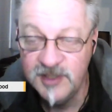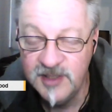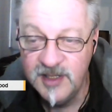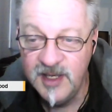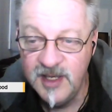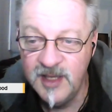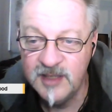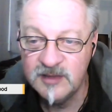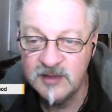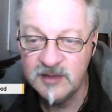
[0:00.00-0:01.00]
and
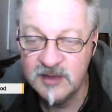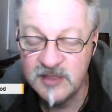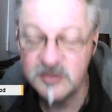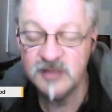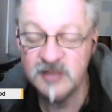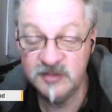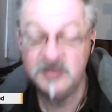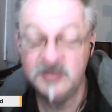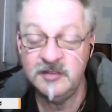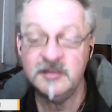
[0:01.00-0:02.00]
is
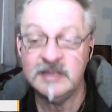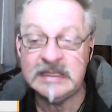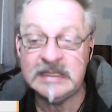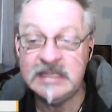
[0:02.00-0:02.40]
consistently